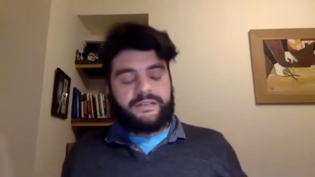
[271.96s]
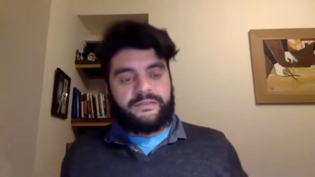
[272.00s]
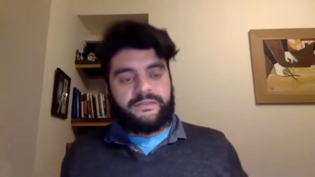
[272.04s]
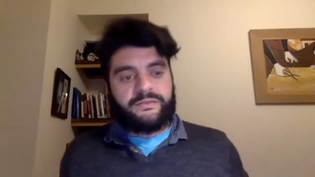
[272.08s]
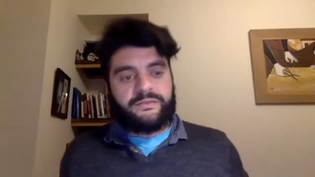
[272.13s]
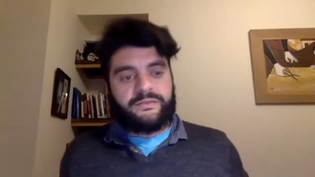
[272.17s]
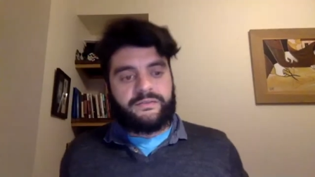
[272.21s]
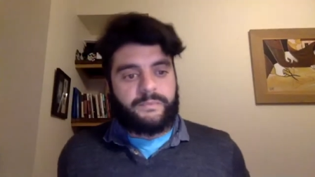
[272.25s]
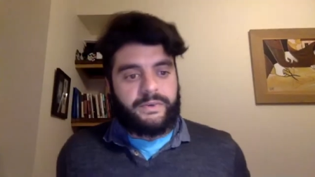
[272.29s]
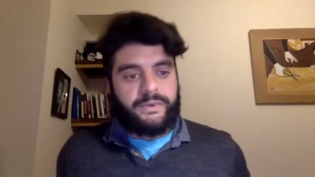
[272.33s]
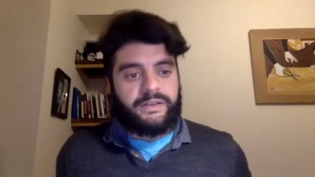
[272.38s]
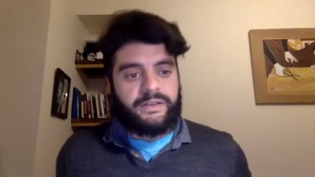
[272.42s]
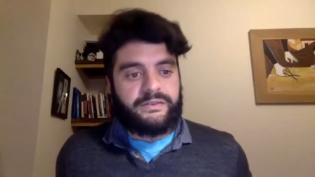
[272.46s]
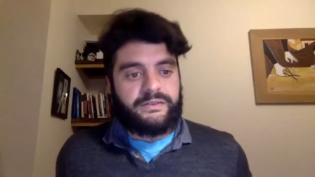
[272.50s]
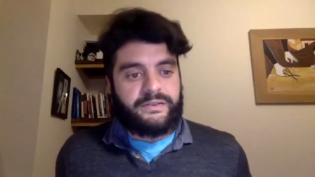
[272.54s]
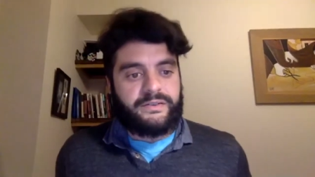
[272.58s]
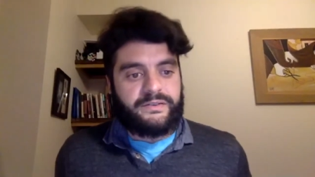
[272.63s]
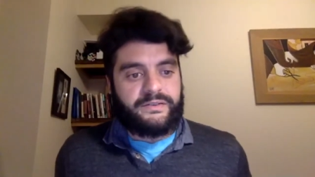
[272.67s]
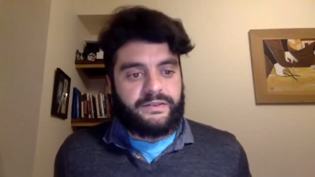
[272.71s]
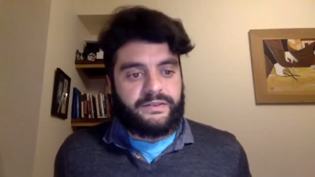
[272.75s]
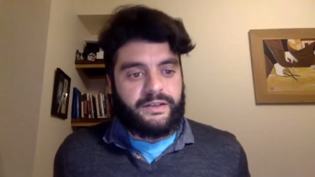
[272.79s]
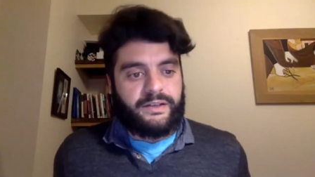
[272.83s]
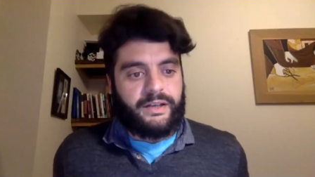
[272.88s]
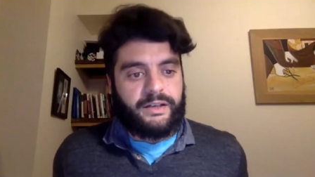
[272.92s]
super
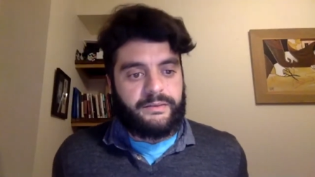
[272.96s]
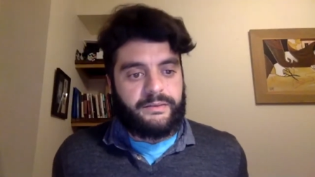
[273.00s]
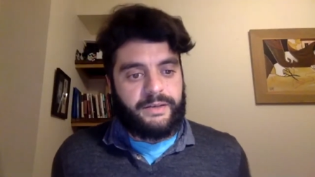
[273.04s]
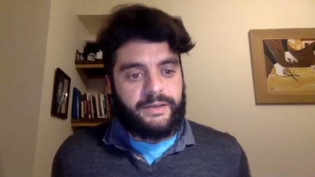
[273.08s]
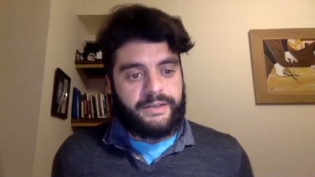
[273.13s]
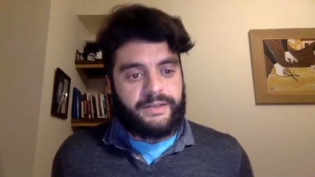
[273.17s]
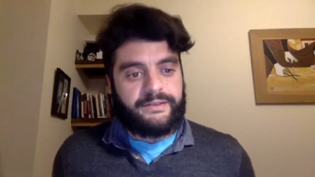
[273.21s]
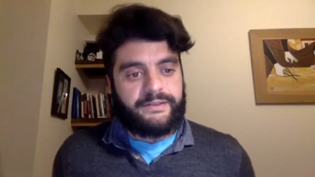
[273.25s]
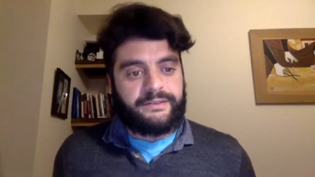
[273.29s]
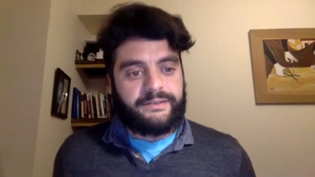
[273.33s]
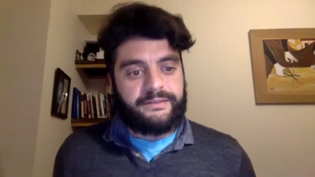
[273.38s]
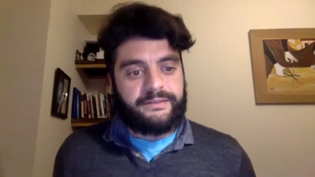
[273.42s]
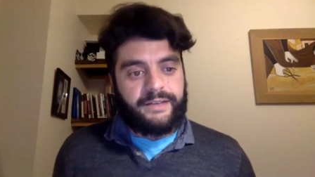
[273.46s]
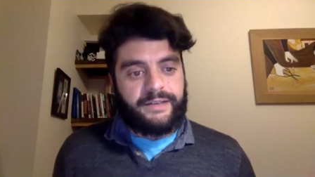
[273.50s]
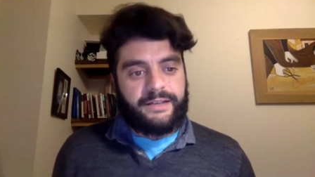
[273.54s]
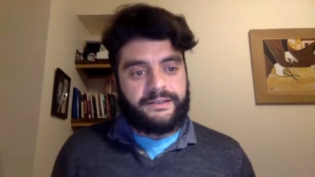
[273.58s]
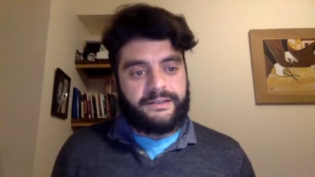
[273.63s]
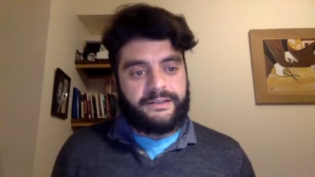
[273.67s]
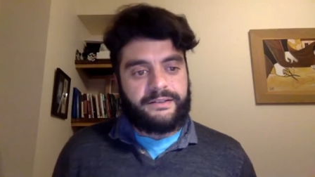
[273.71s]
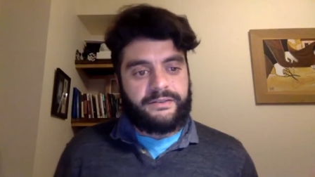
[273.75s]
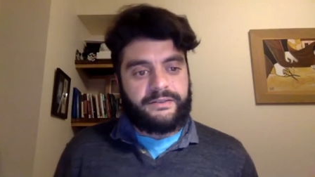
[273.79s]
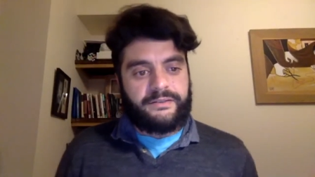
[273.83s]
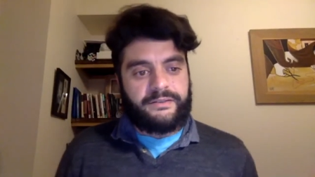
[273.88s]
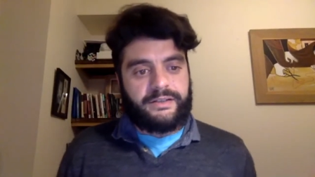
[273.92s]
interesting. I, I didn't I
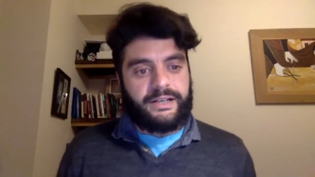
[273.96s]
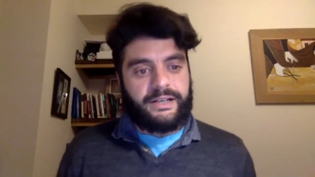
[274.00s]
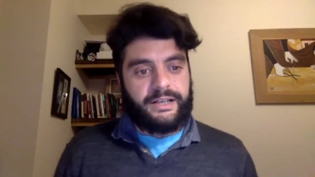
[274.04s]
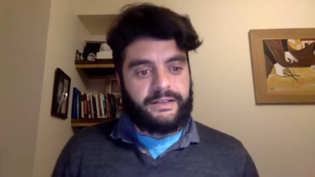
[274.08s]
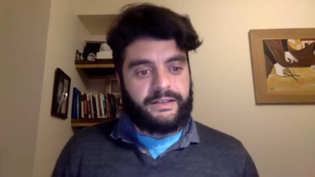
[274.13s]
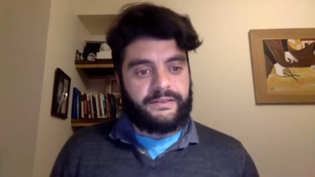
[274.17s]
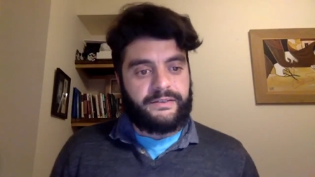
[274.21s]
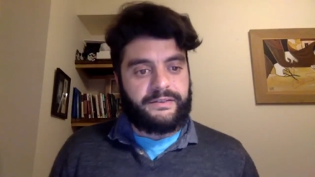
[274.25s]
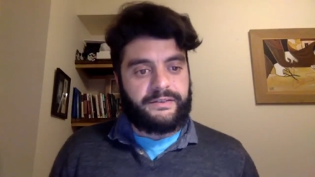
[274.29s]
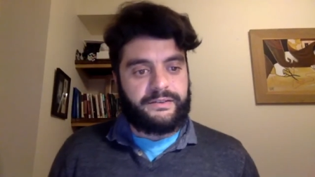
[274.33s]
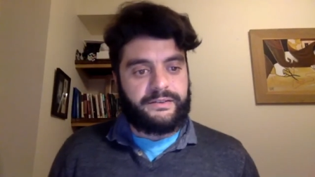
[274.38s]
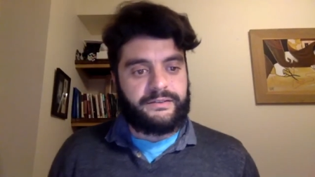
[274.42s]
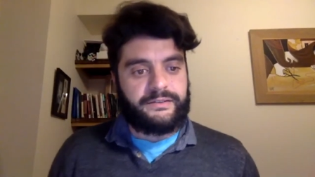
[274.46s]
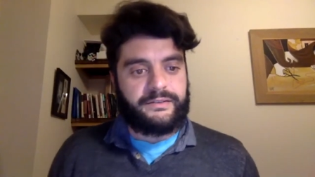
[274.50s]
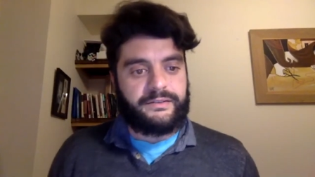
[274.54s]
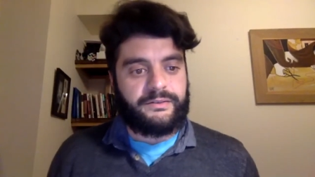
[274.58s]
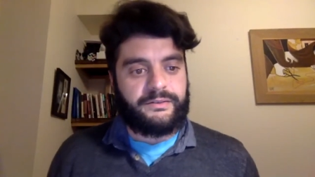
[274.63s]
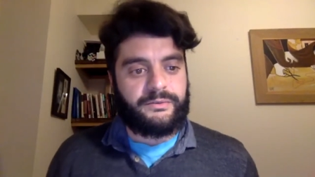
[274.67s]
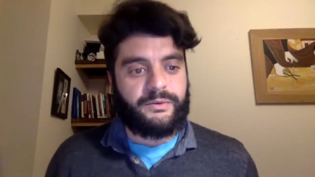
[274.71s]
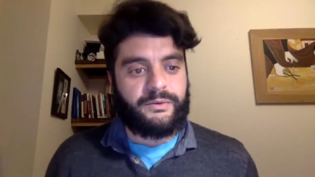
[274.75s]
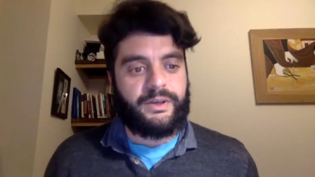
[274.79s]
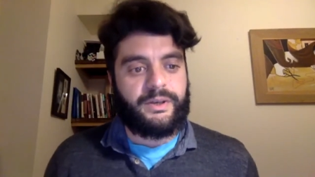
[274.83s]
didn't realize that you